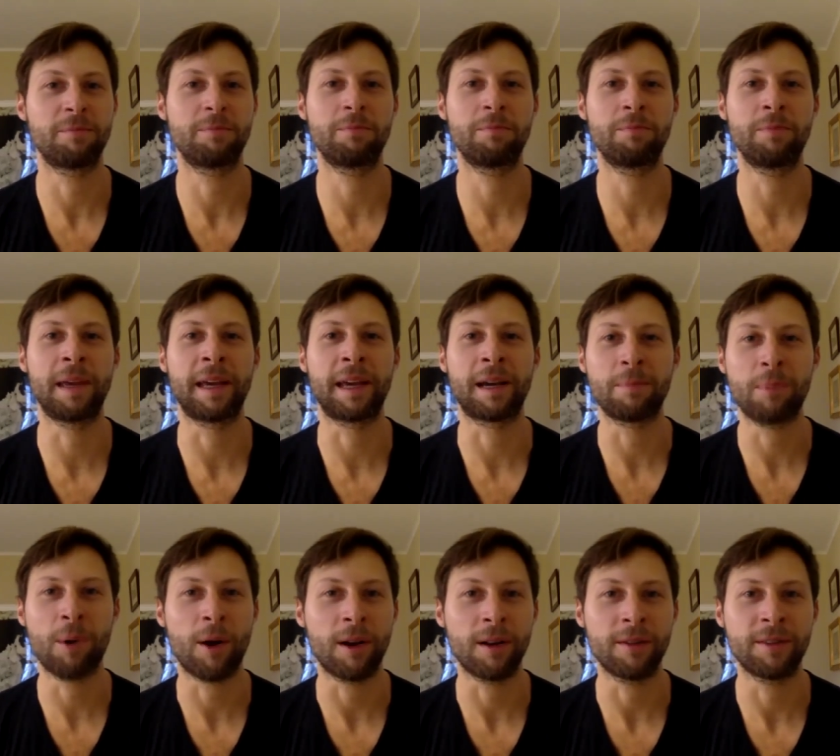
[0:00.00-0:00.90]
being a
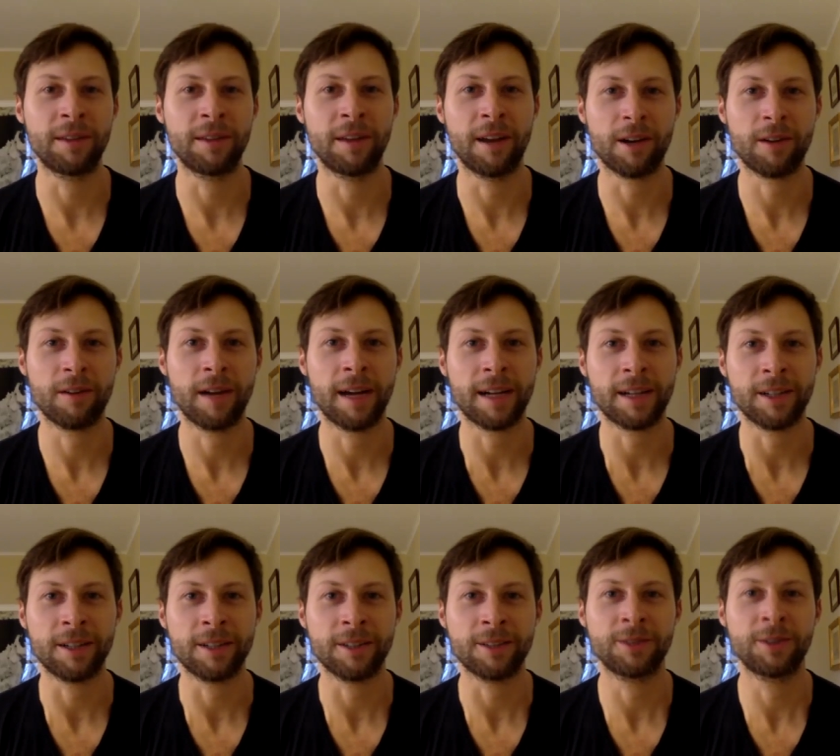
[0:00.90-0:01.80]
part of the
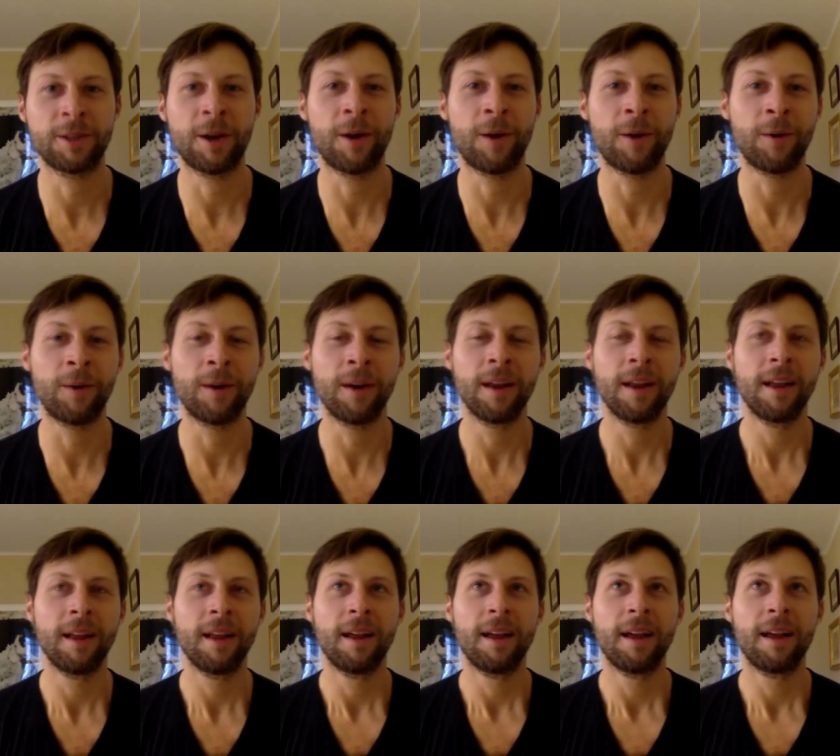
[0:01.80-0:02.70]
nutcracker so
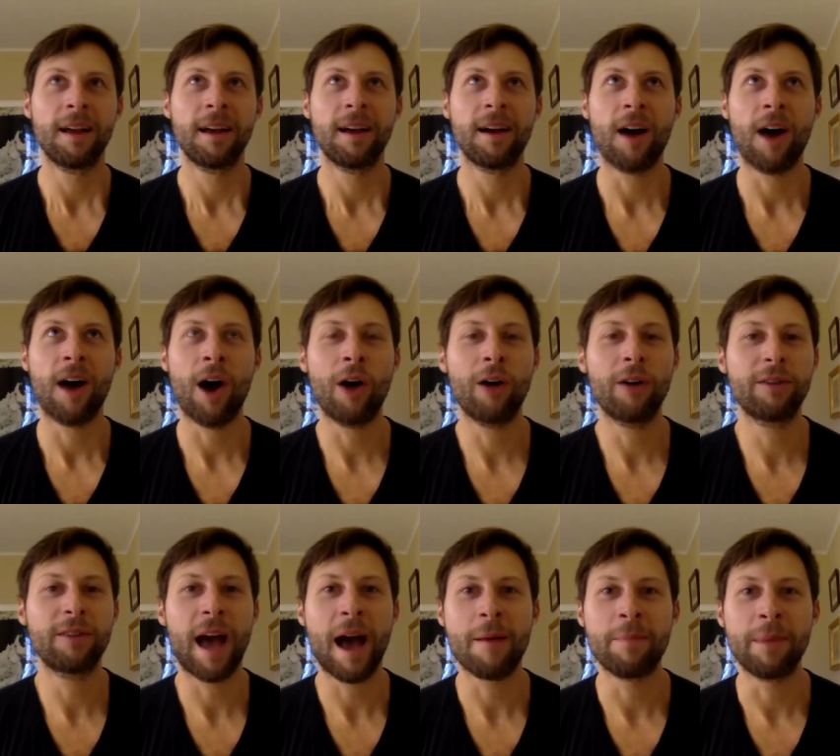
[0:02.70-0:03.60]
all
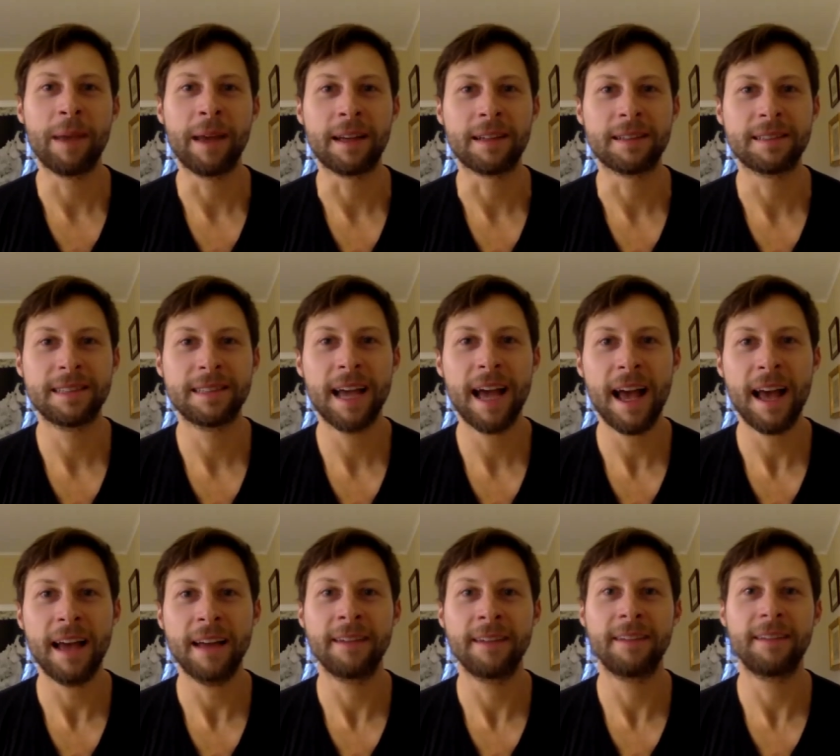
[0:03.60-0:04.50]
of that being
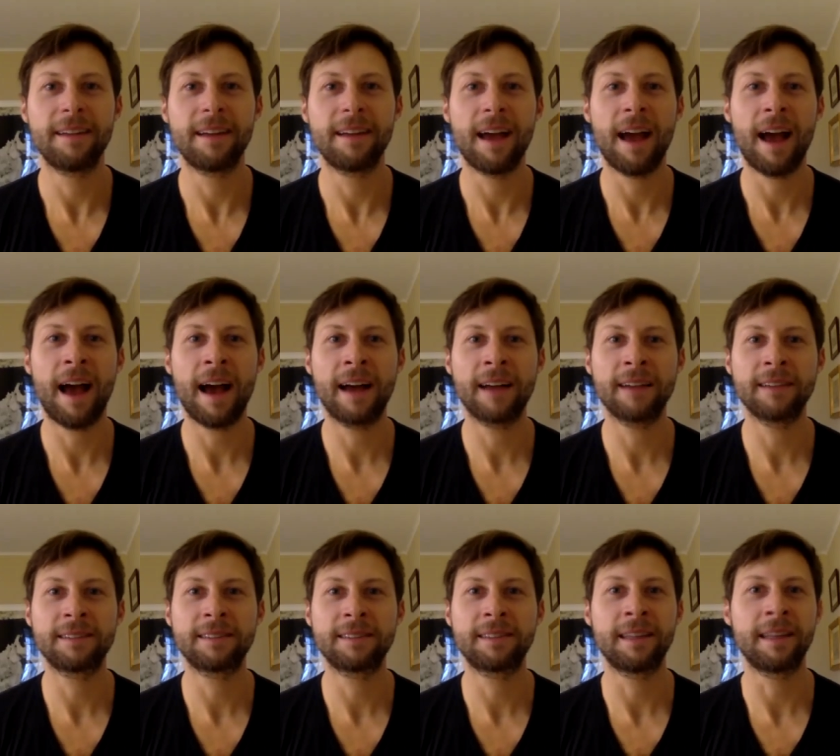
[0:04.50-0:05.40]
said
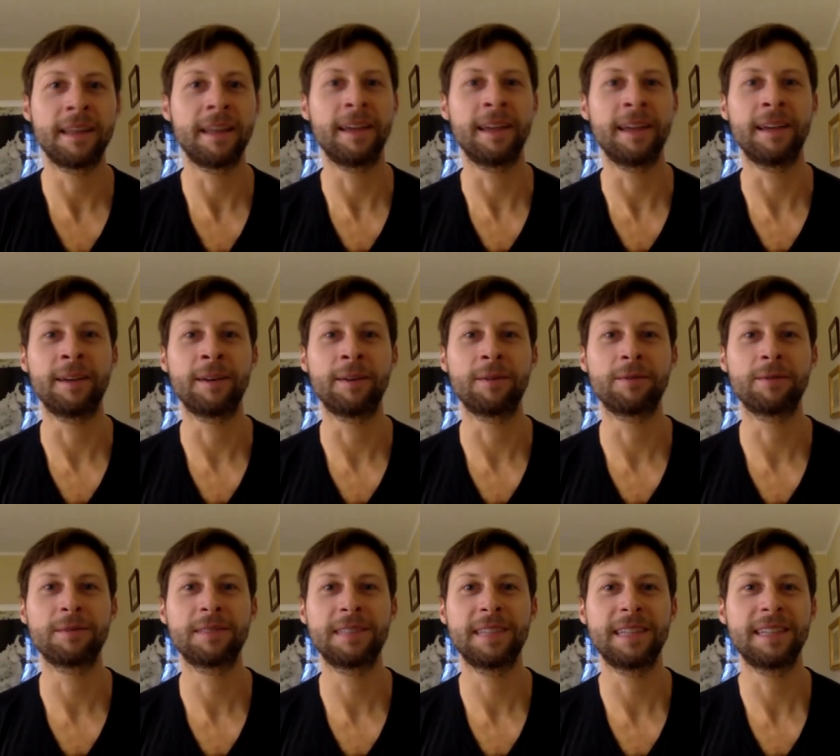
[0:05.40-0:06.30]
as the
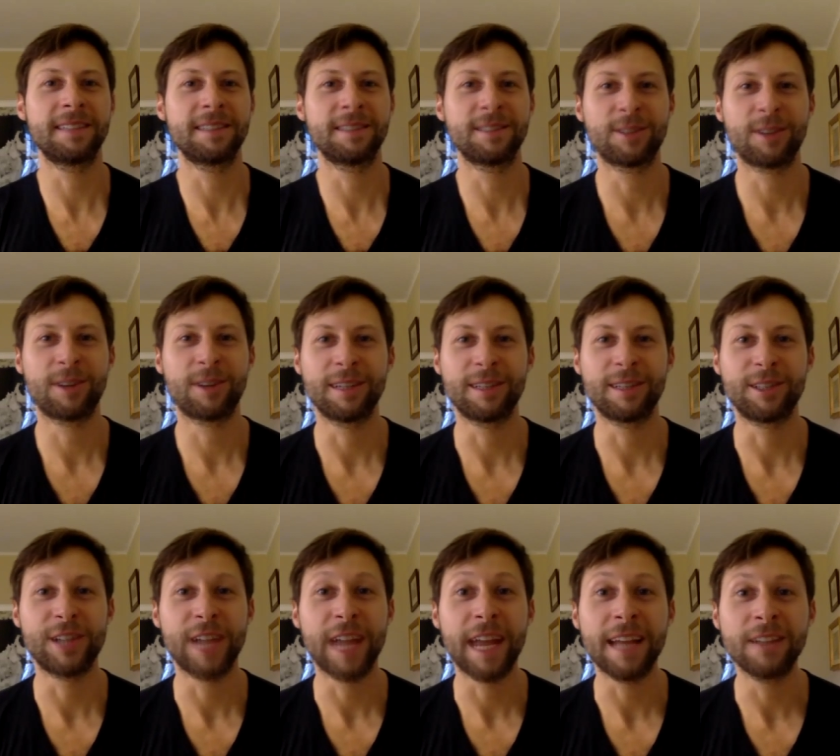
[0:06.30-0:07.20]
season started
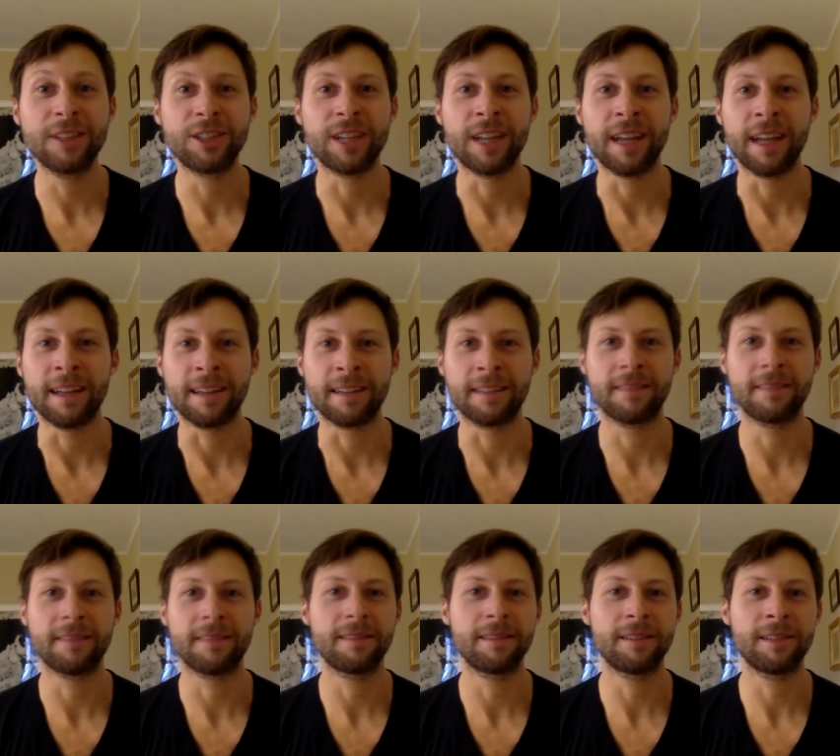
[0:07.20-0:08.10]
changing
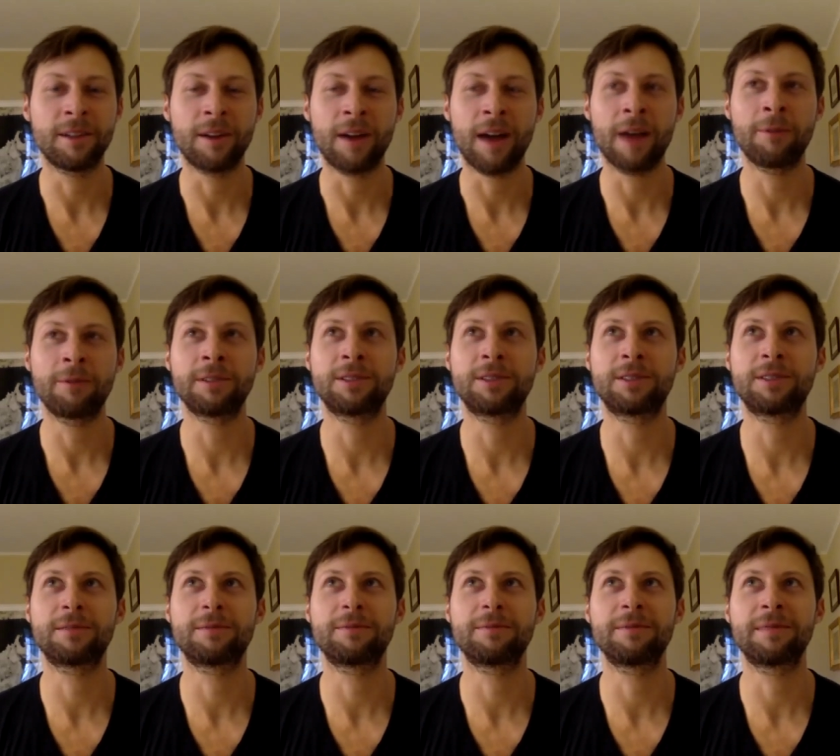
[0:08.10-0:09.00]
you know i
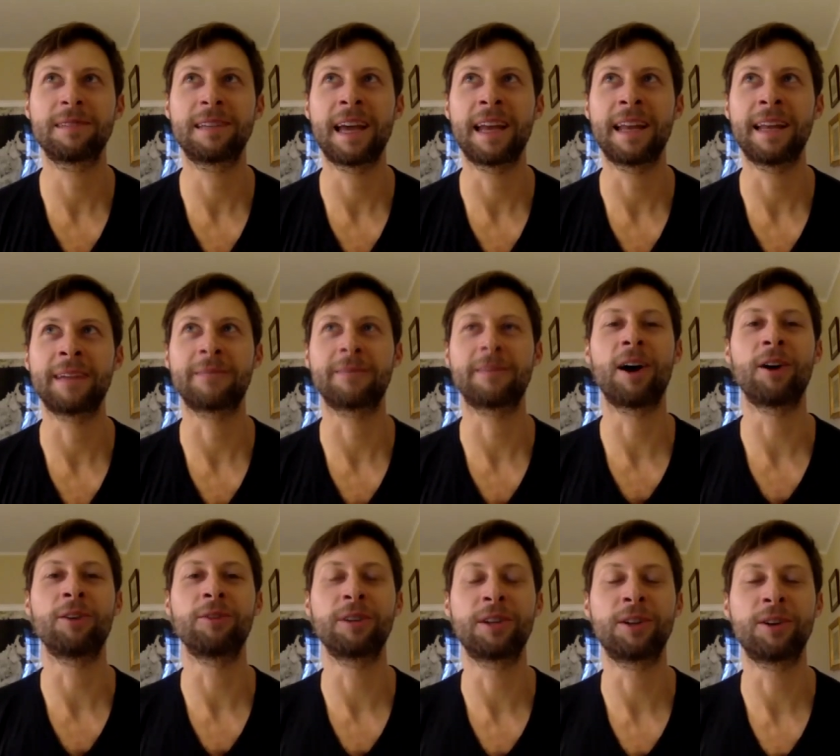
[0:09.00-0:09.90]
was getting a
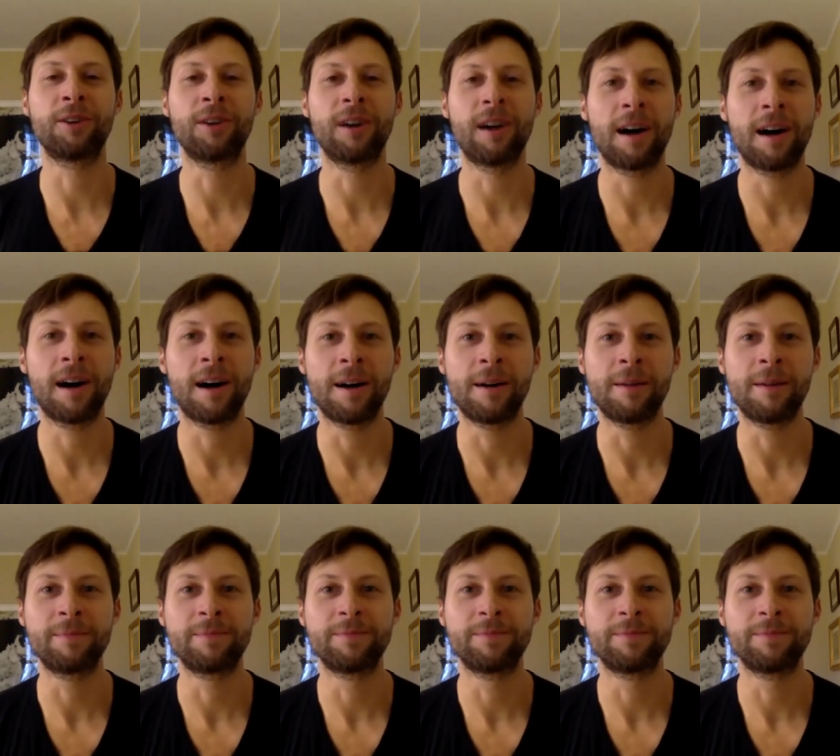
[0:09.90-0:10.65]
little um,